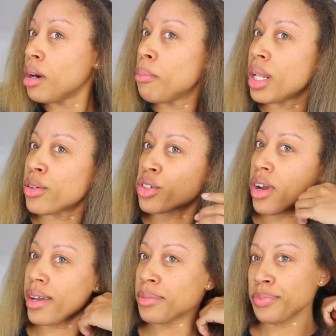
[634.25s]
blow
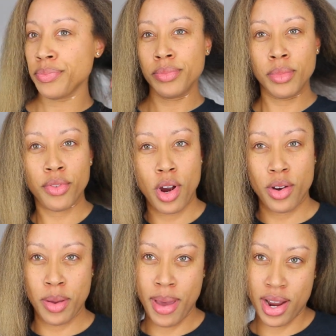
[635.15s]
dry before
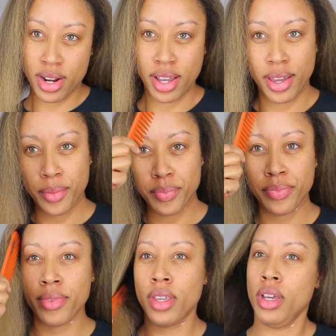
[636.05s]
I get my hair cut.
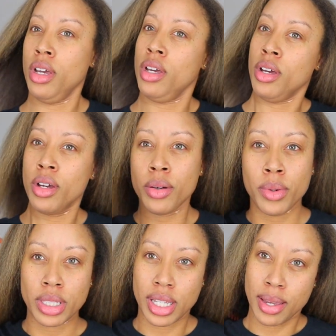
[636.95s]

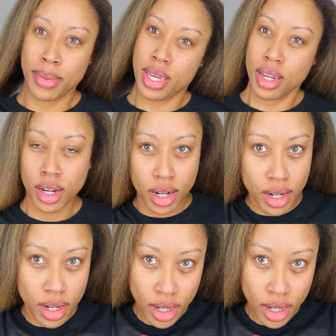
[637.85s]
I'll come in here,